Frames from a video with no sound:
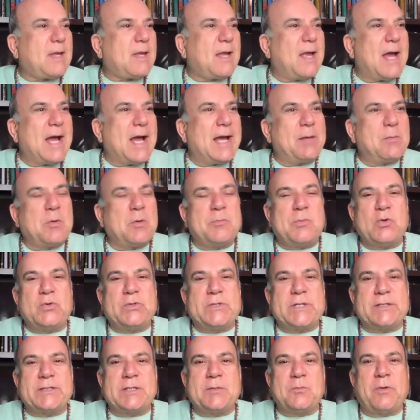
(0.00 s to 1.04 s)
I am a
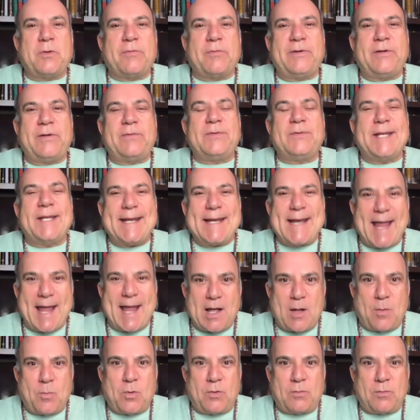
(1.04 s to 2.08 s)
musician with 15
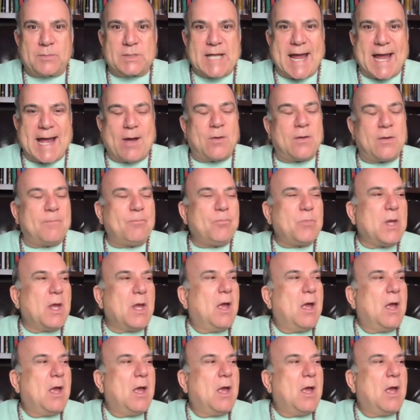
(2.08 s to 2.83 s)
albums out.